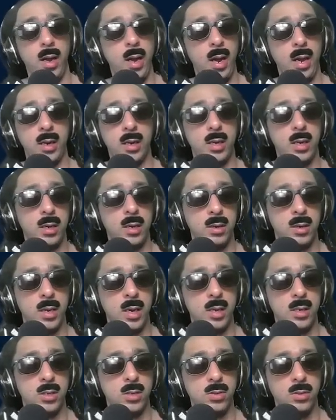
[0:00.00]
can
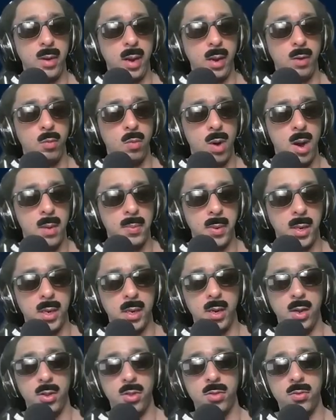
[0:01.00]
get to a
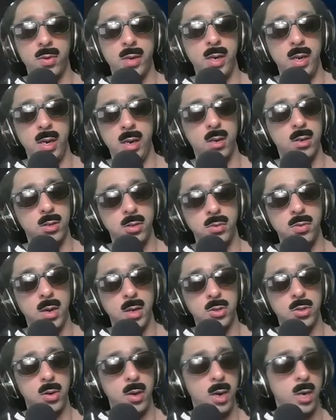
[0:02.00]
whopping
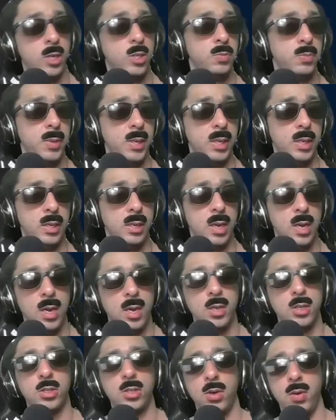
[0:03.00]
200 HP.
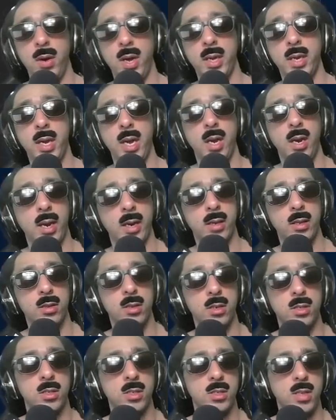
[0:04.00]
So again, like
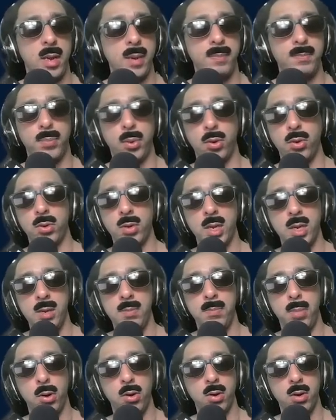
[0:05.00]
this is a bulky
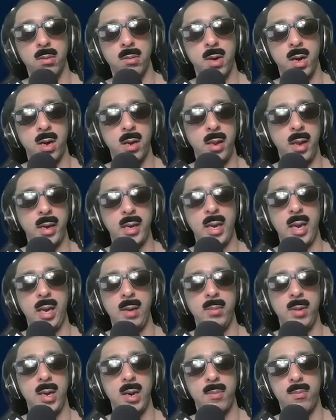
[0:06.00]
Pokemon that
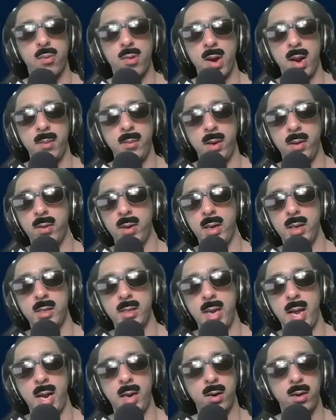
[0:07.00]
can be a primary
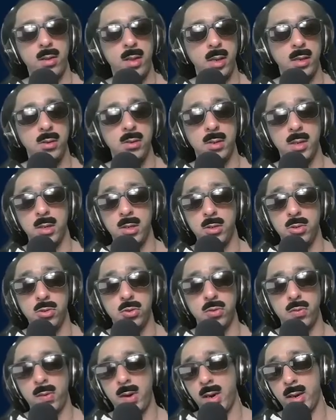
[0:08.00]
attacker that you can
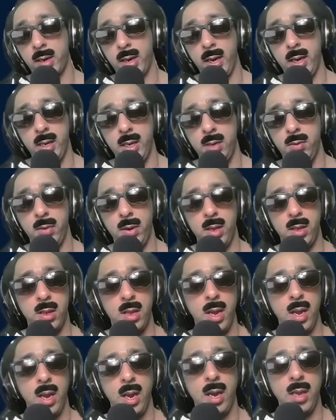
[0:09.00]
use rare candy with.
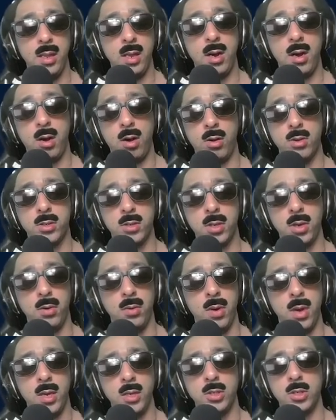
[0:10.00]
And then
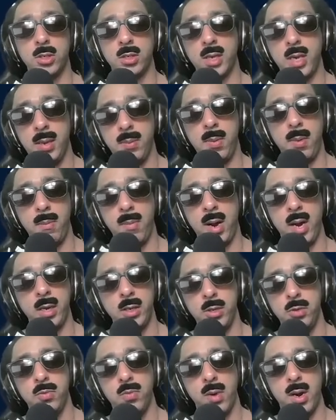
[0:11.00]
also just keep in
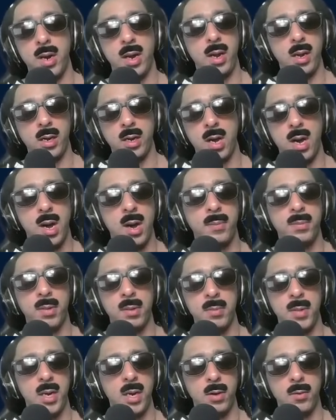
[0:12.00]
mind, you want to
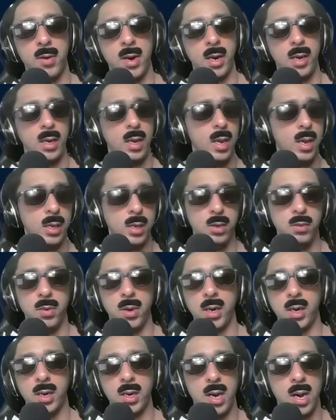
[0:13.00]
complement it, right? You
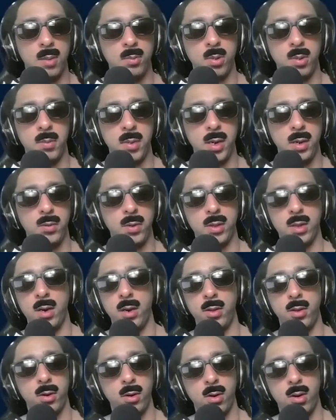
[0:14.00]
want to complement it with
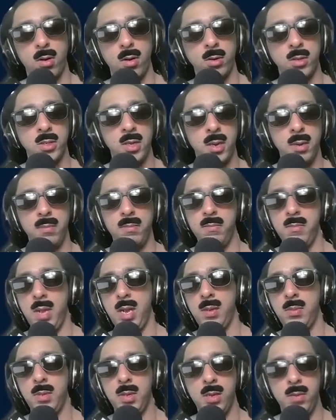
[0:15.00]
other cards.
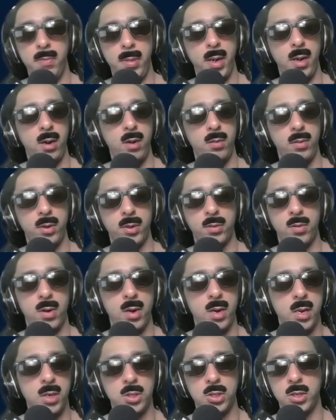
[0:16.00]
Maybe you pair it with
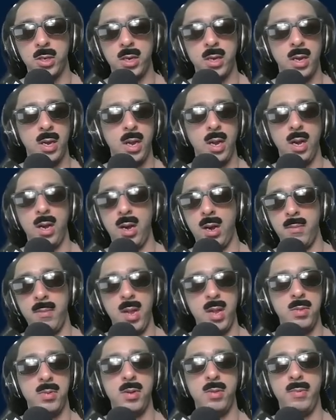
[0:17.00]
Greninja,
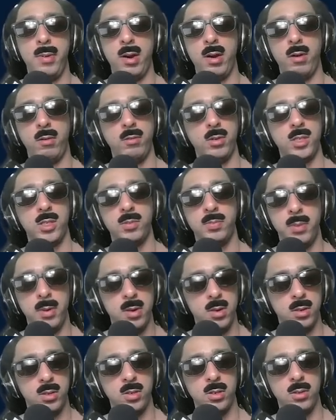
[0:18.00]
maybe you pair it with
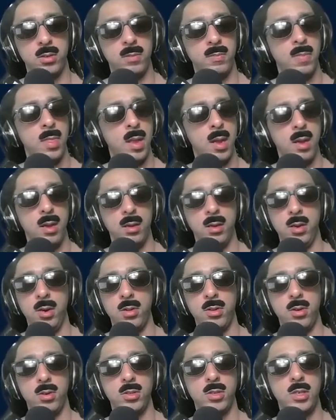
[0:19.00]
Spiritomb.
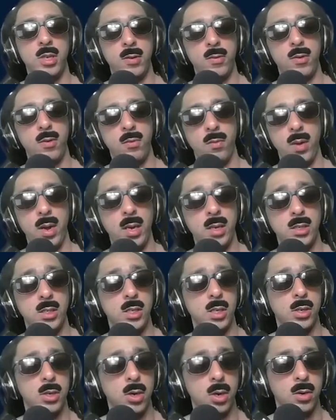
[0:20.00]
There's different ways
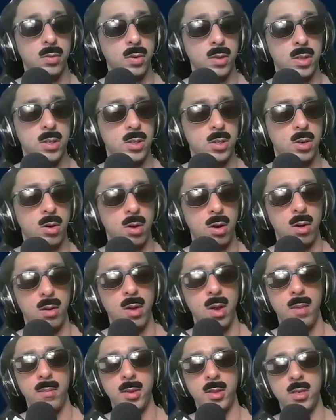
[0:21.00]
to cook with this card,
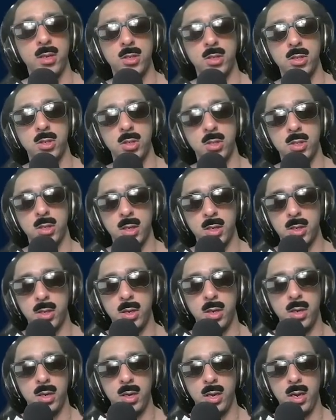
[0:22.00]
but this is just a
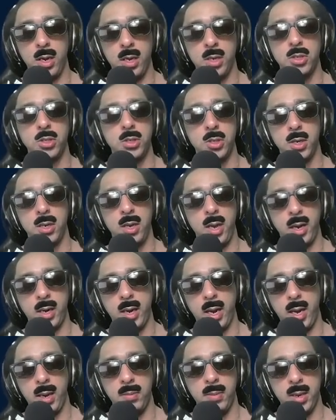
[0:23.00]
good engine that
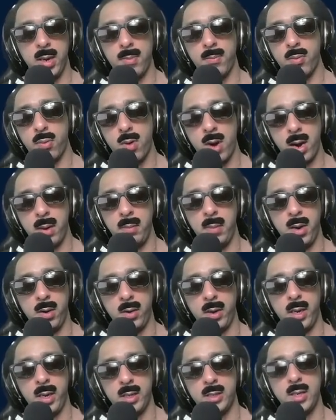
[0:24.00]
can be a
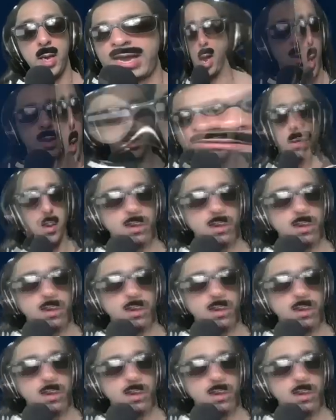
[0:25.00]
primary attacker.